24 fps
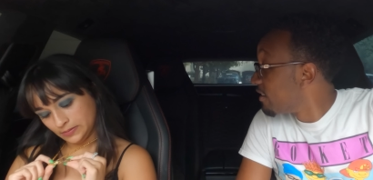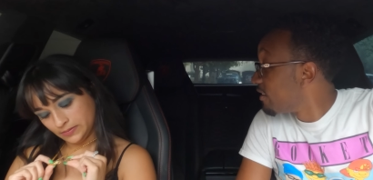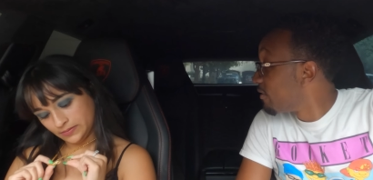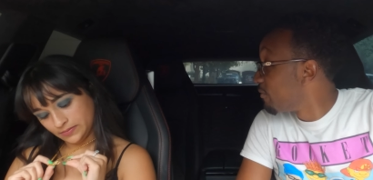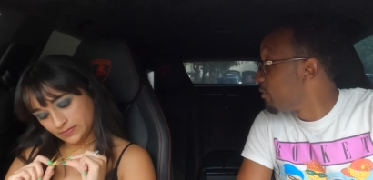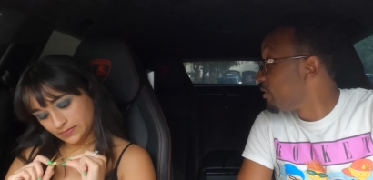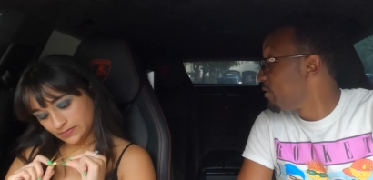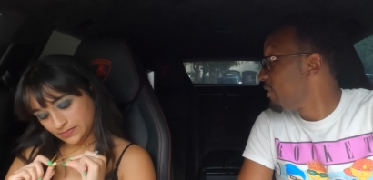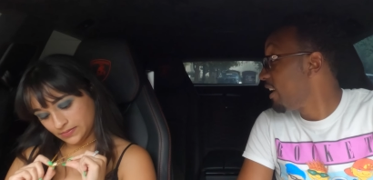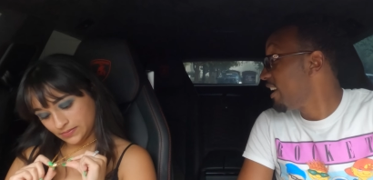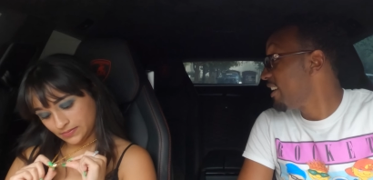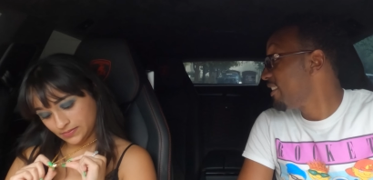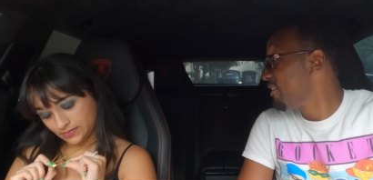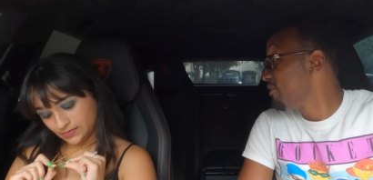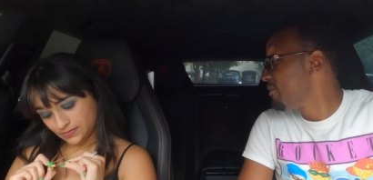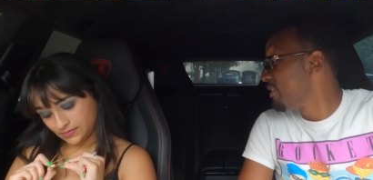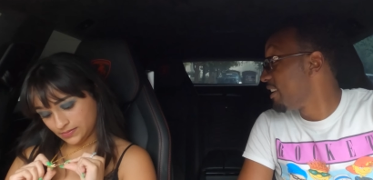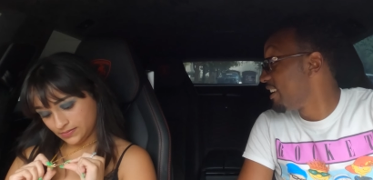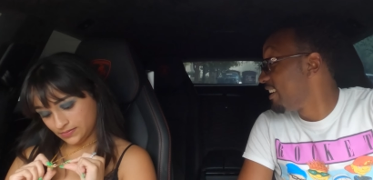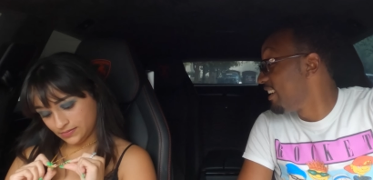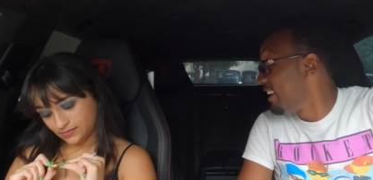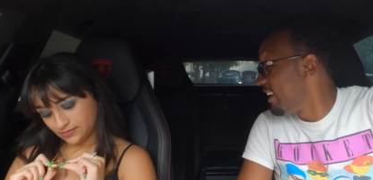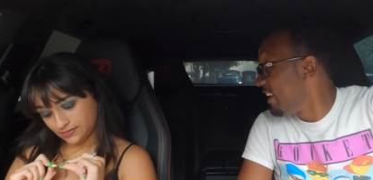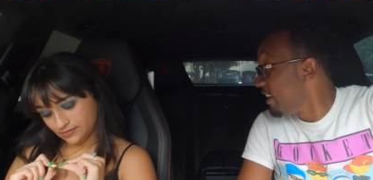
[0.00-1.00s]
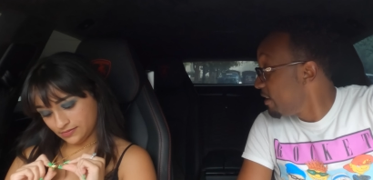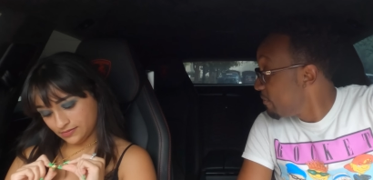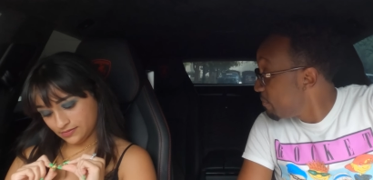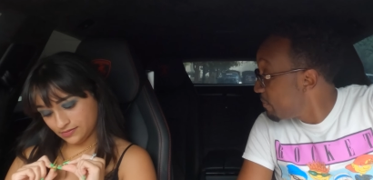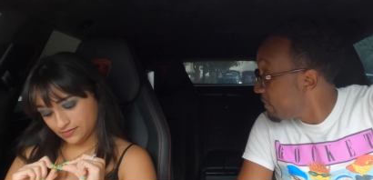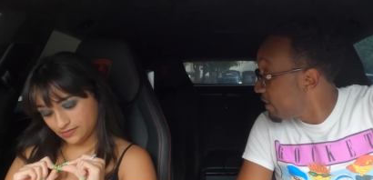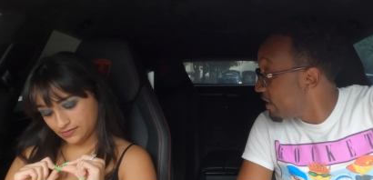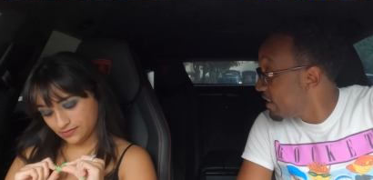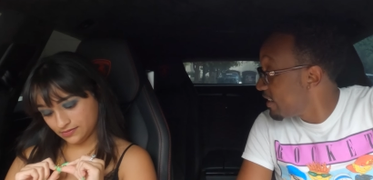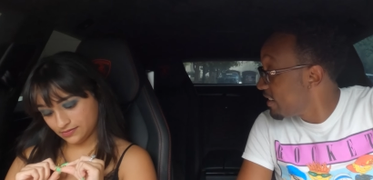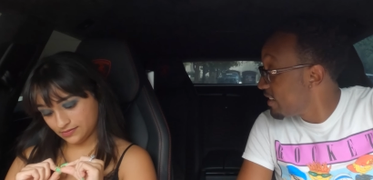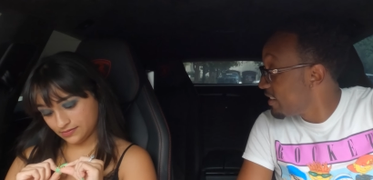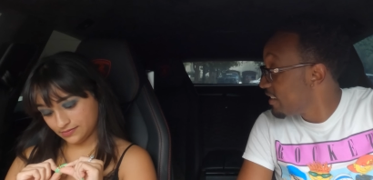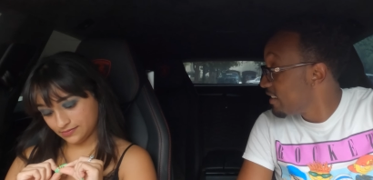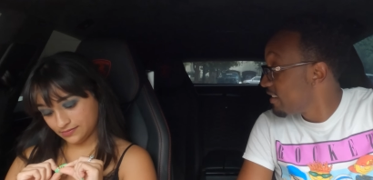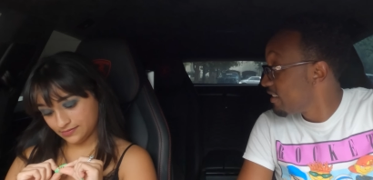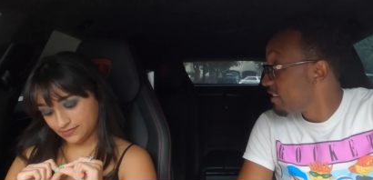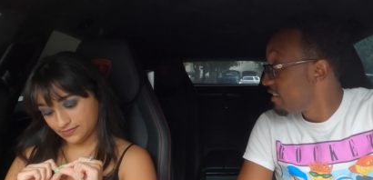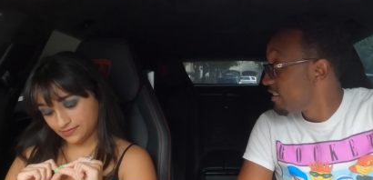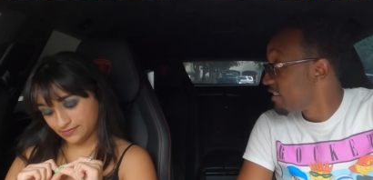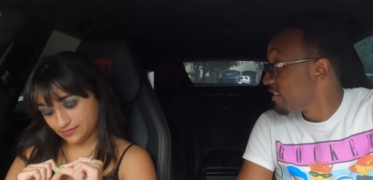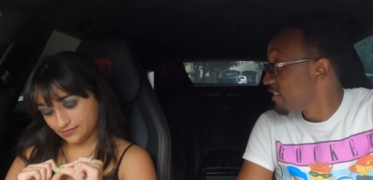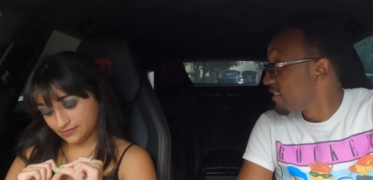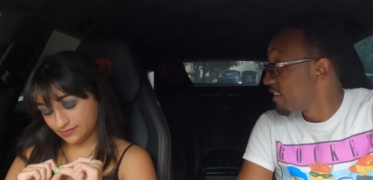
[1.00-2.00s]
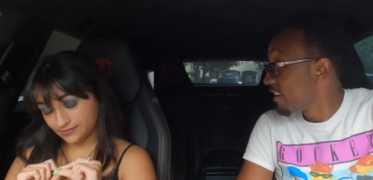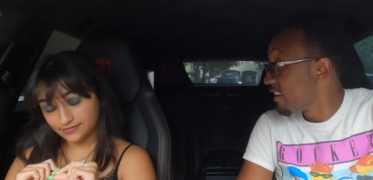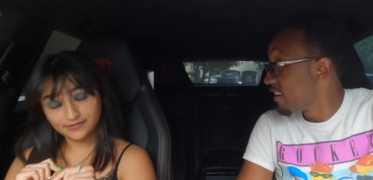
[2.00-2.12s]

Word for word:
Speaker 1: What do you gotta do to keep it? Mm-hmm.